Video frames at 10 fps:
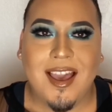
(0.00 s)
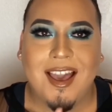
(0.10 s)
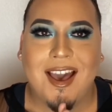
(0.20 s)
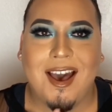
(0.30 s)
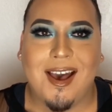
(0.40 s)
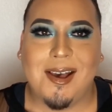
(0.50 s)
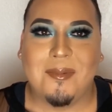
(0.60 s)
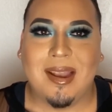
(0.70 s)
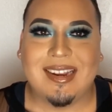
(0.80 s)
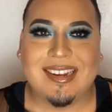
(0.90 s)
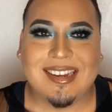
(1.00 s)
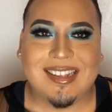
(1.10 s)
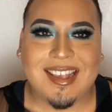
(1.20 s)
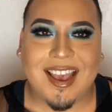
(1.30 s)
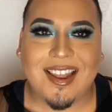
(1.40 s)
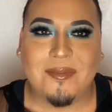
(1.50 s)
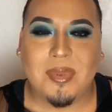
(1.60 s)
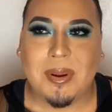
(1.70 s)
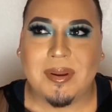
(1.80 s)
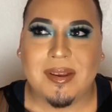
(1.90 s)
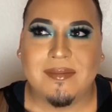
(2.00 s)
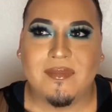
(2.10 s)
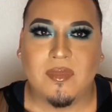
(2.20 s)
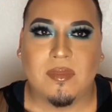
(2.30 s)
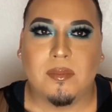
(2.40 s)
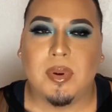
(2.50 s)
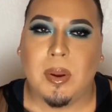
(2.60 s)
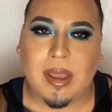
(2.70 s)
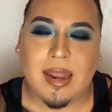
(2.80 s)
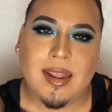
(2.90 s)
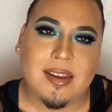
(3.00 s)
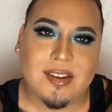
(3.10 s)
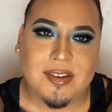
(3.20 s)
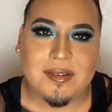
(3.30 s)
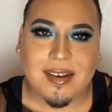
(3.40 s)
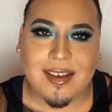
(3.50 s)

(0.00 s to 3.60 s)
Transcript: My niece had broken into,